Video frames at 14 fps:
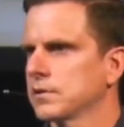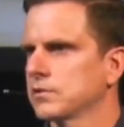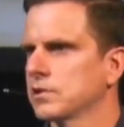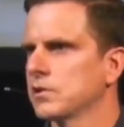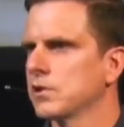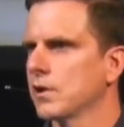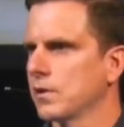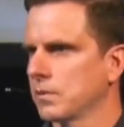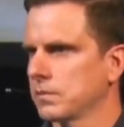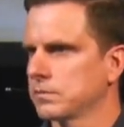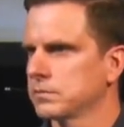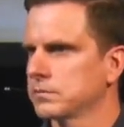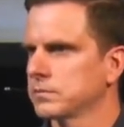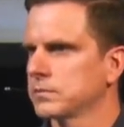to know
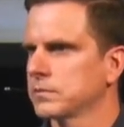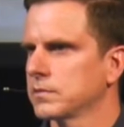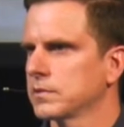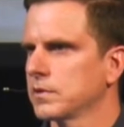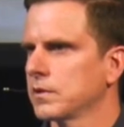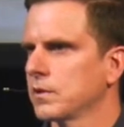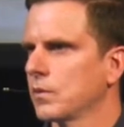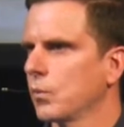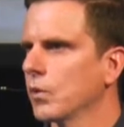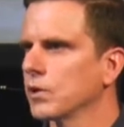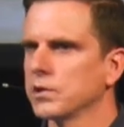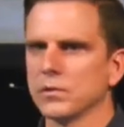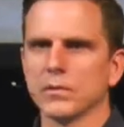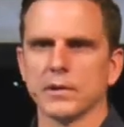where
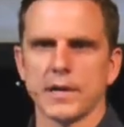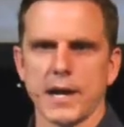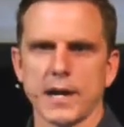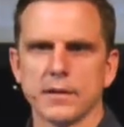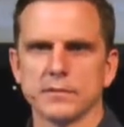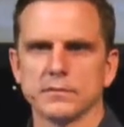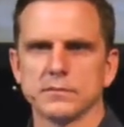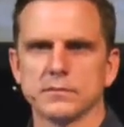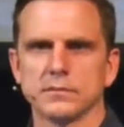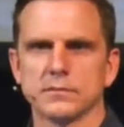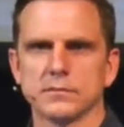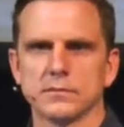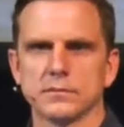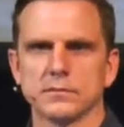you are at
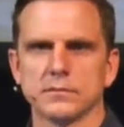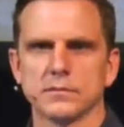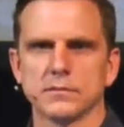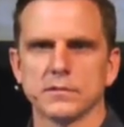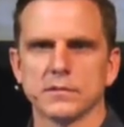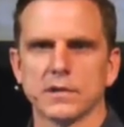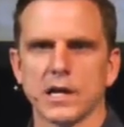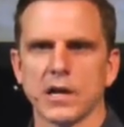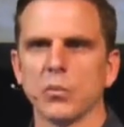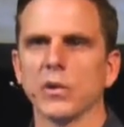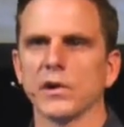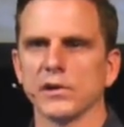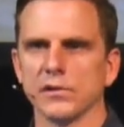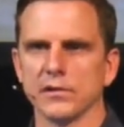and
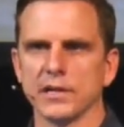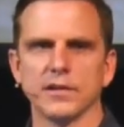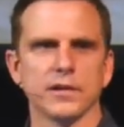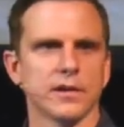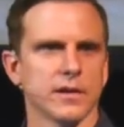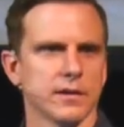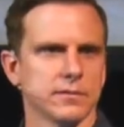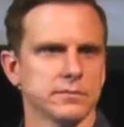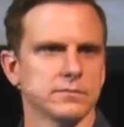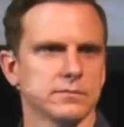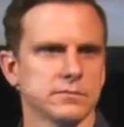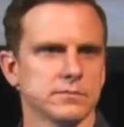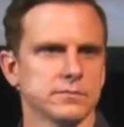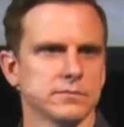where you need to go.
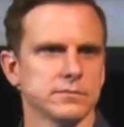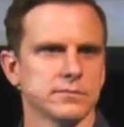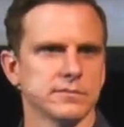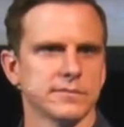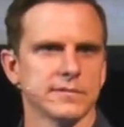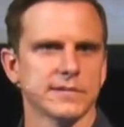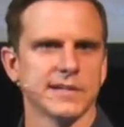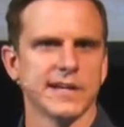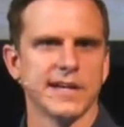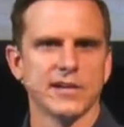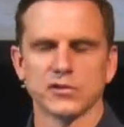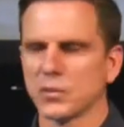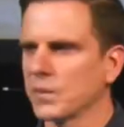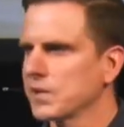
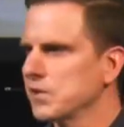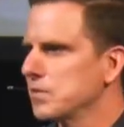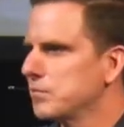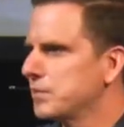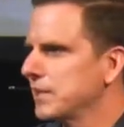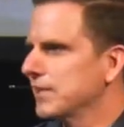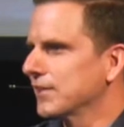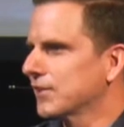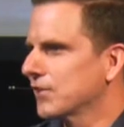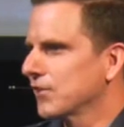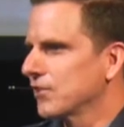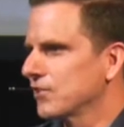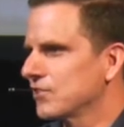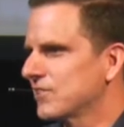So I want you to be
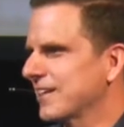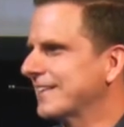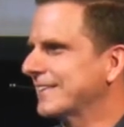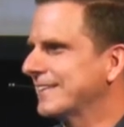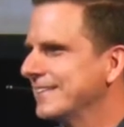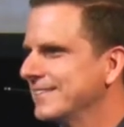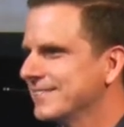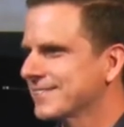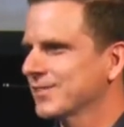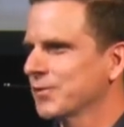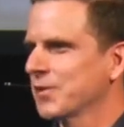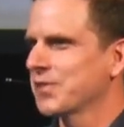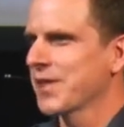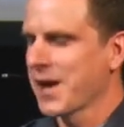encouraged at least
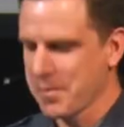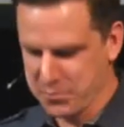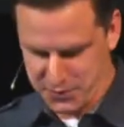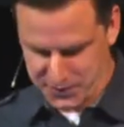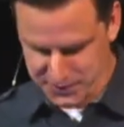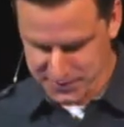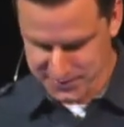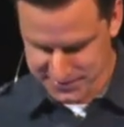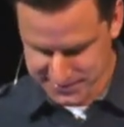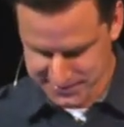with that part.